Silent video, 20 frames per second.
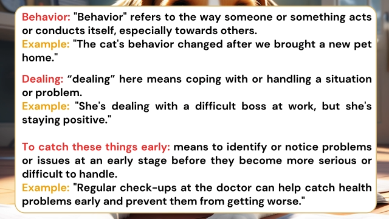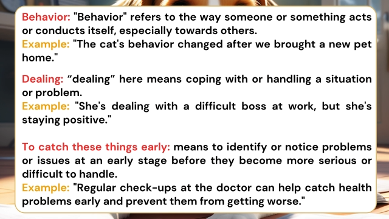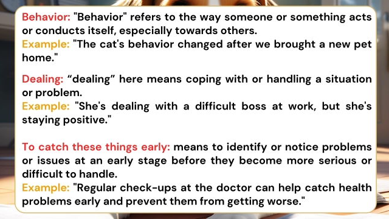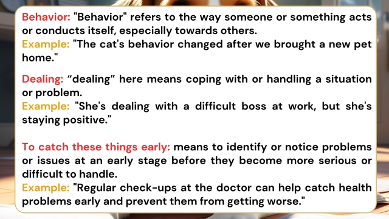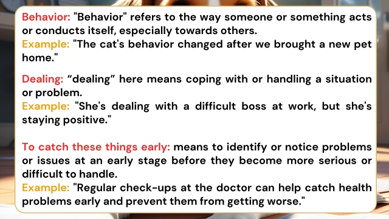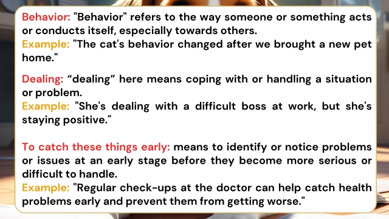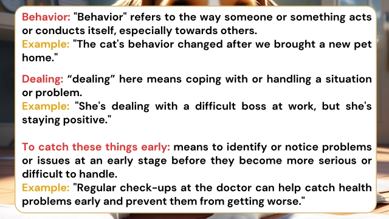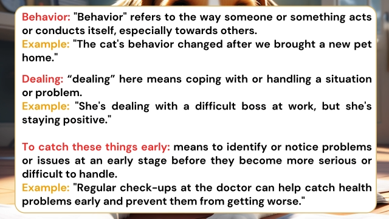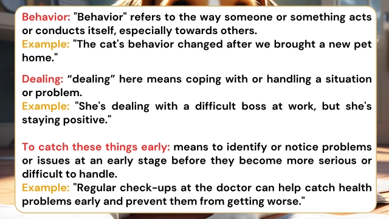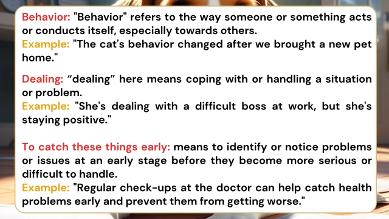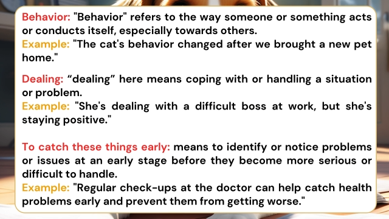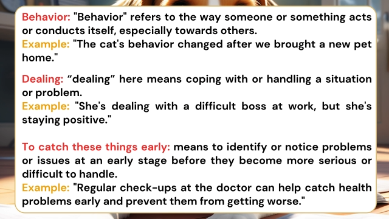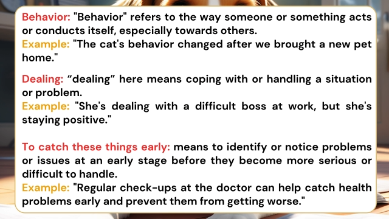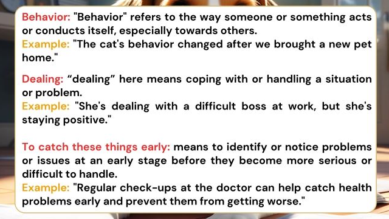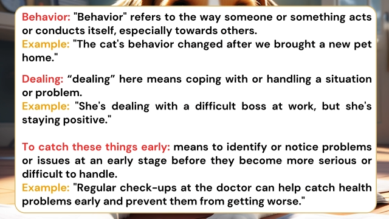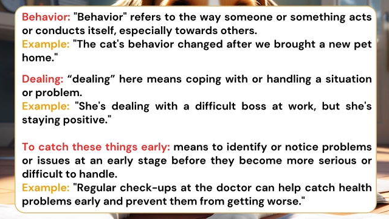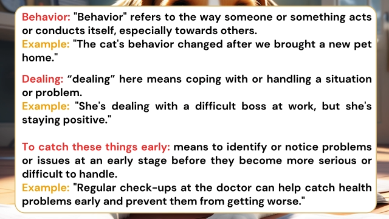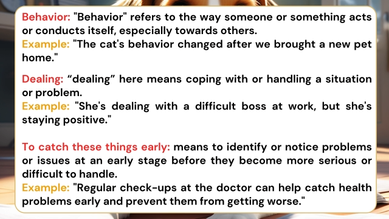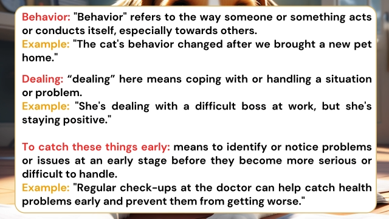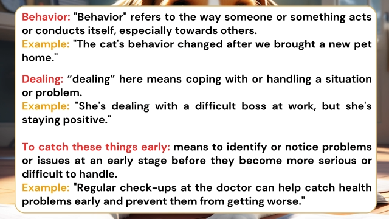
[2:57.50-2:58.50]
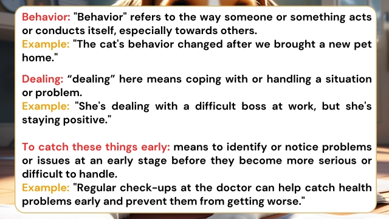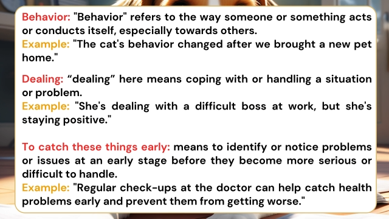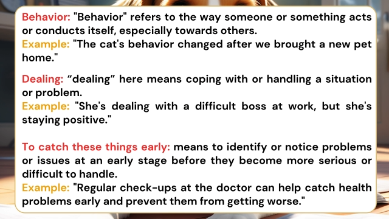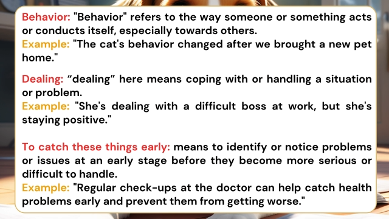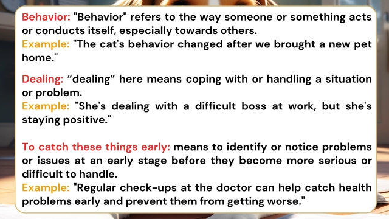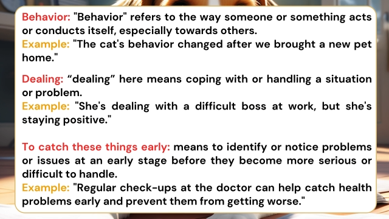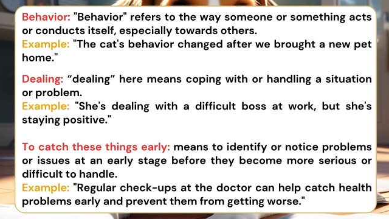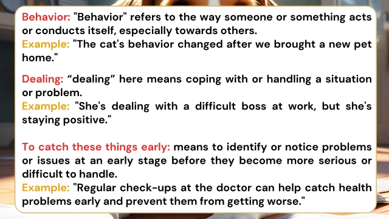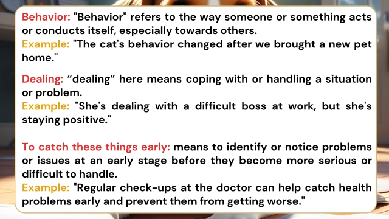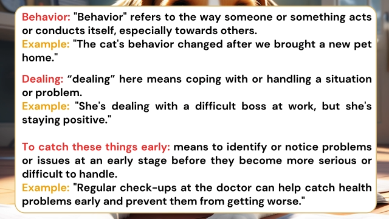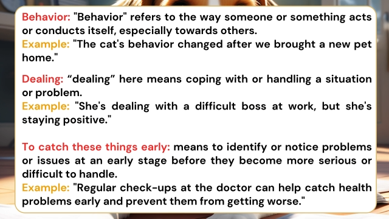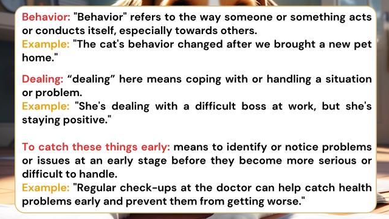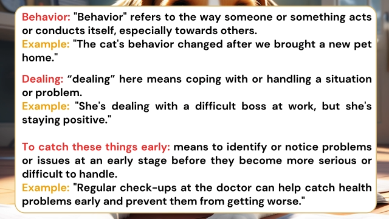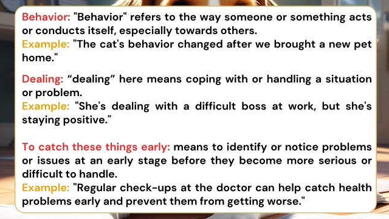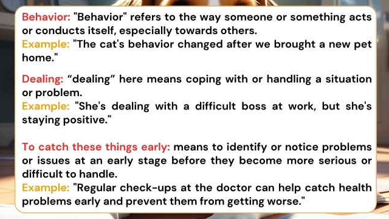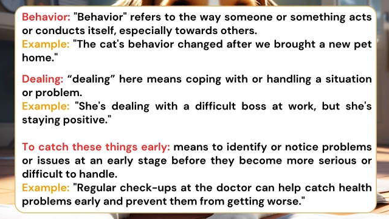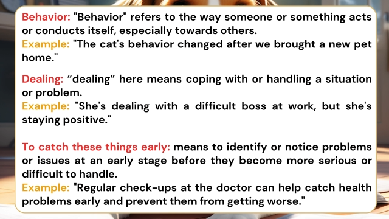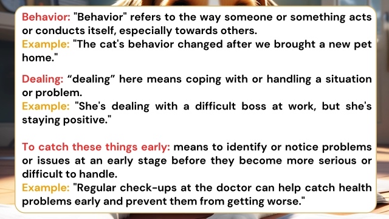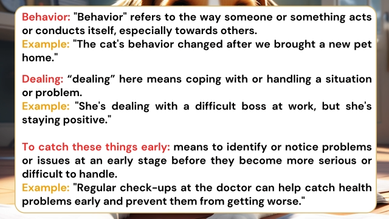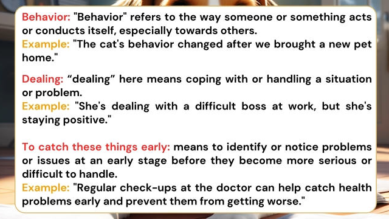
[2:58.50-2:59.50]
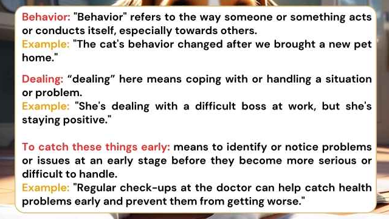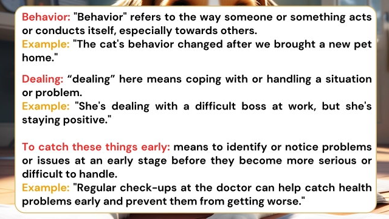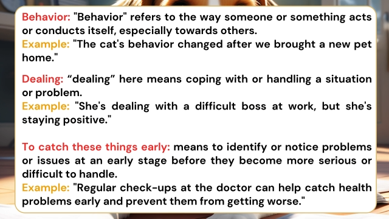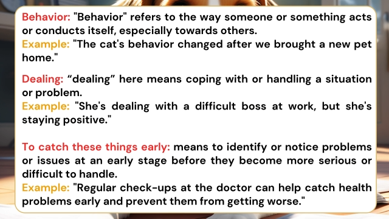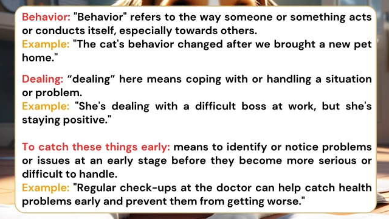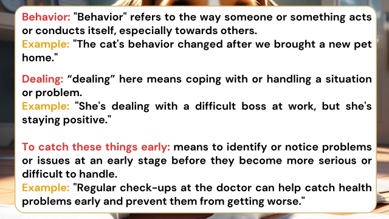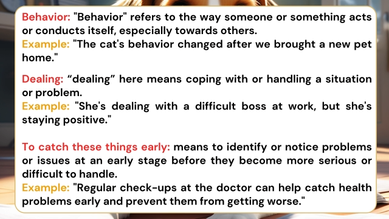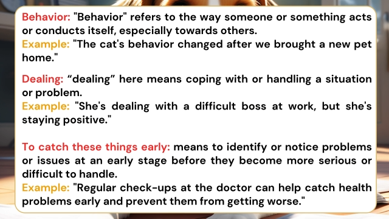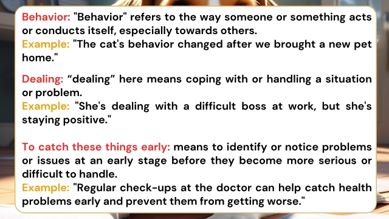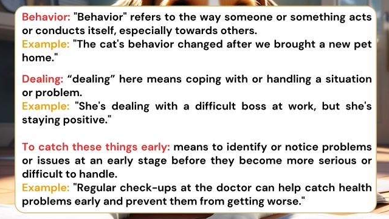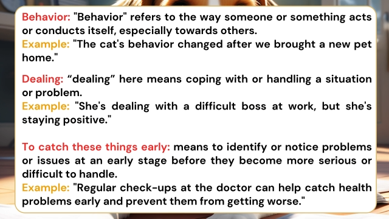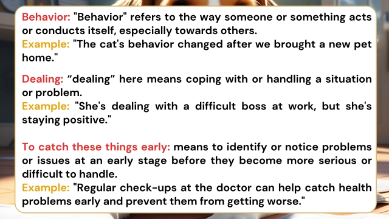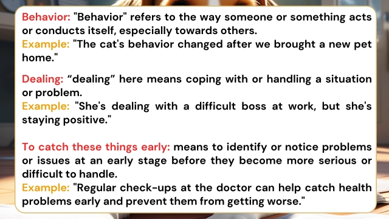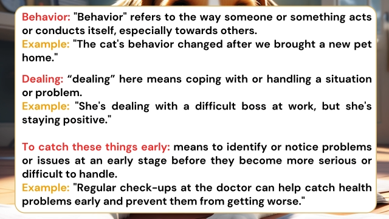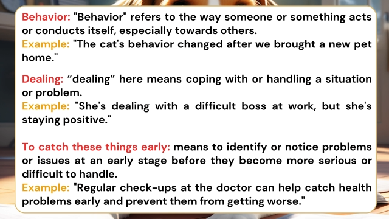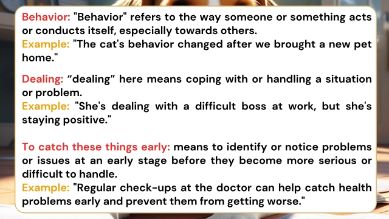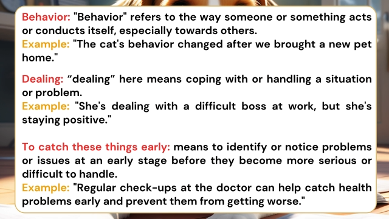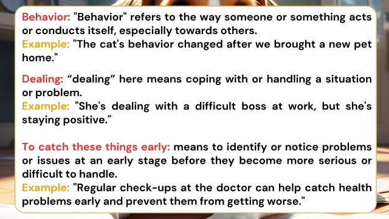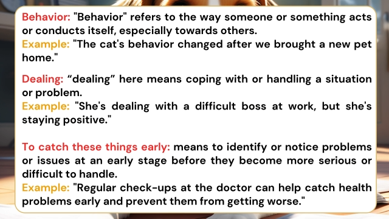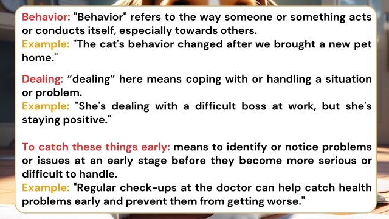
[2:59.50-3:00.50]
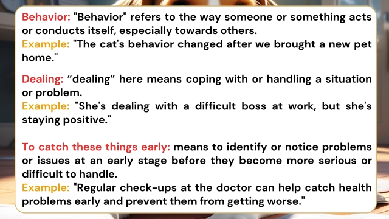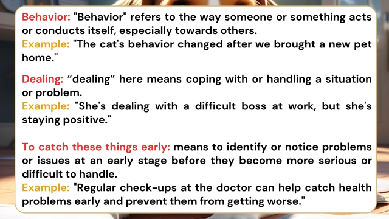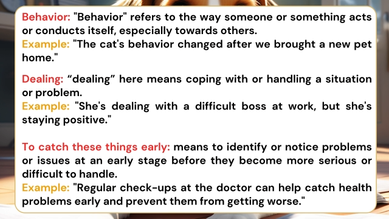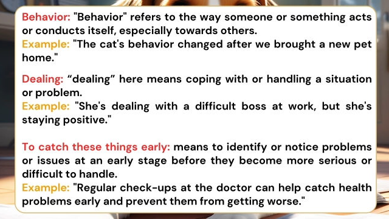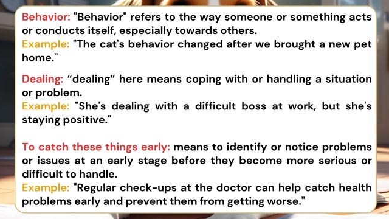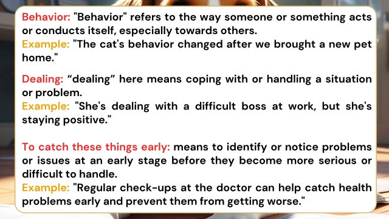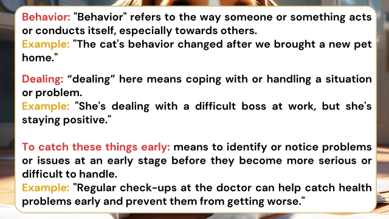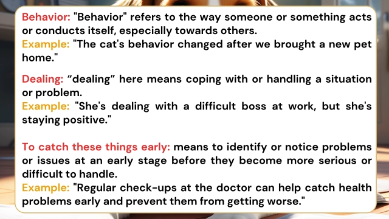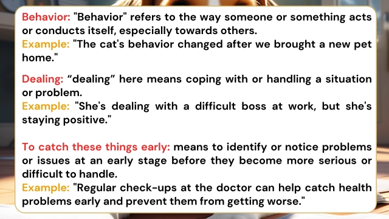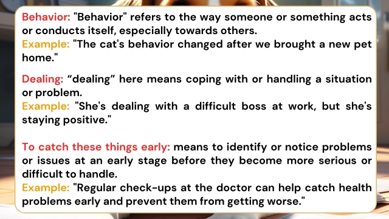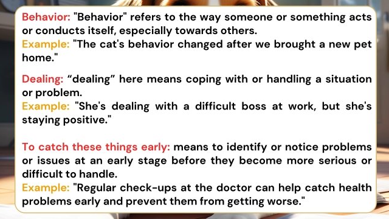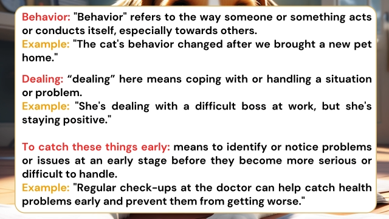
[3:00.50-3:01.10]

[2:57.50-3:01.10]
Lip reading: No face is visible, so there are no lips to read.